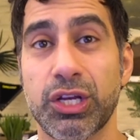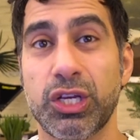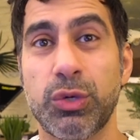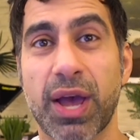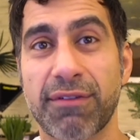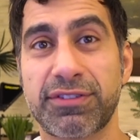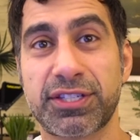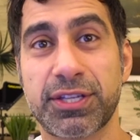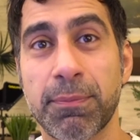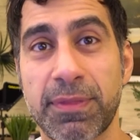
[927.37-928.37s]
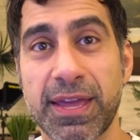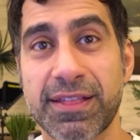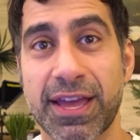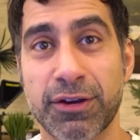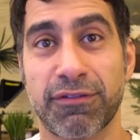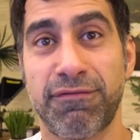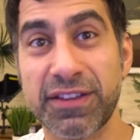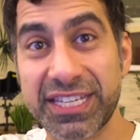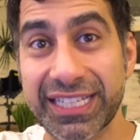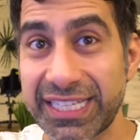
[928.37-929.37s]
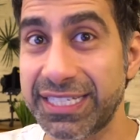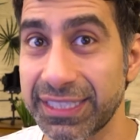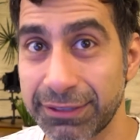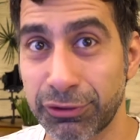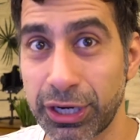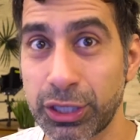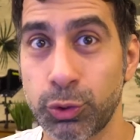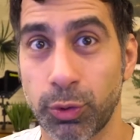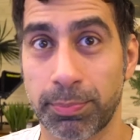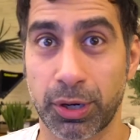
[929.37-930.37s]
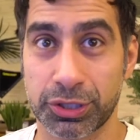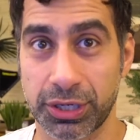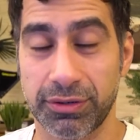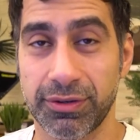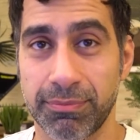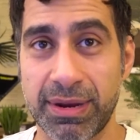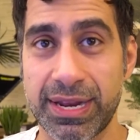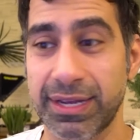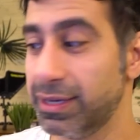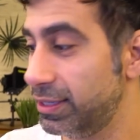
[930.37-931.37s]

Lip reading: you have something that you're physically delivering to a person, meaning